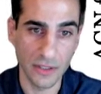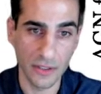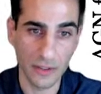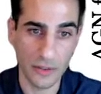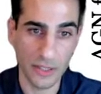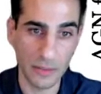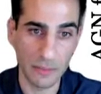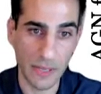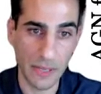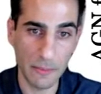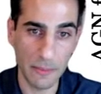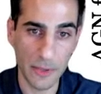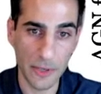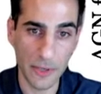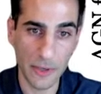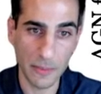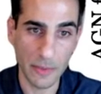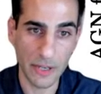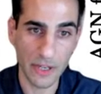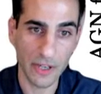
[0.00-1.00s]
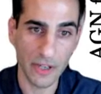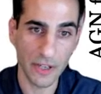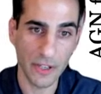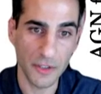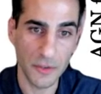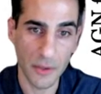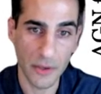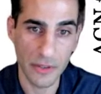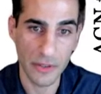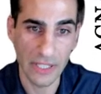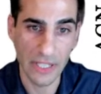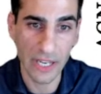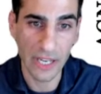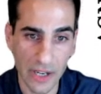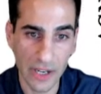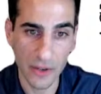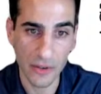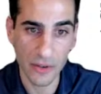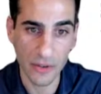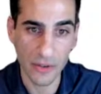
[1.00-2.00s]
great paper by João
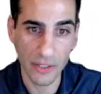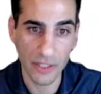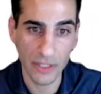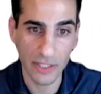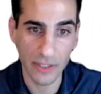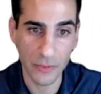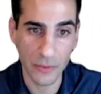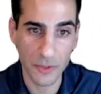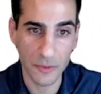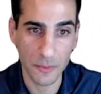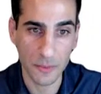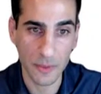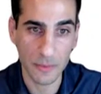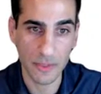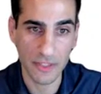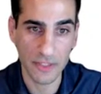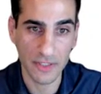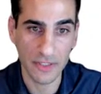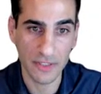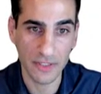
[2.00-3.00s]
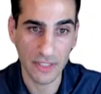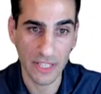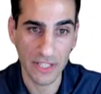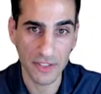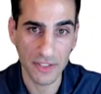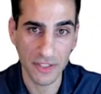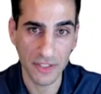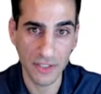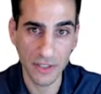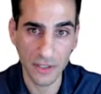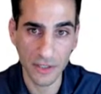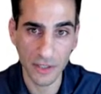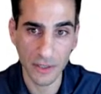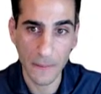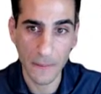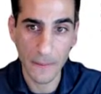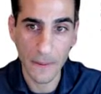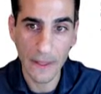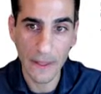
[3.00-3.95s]
Calhau that was published last year,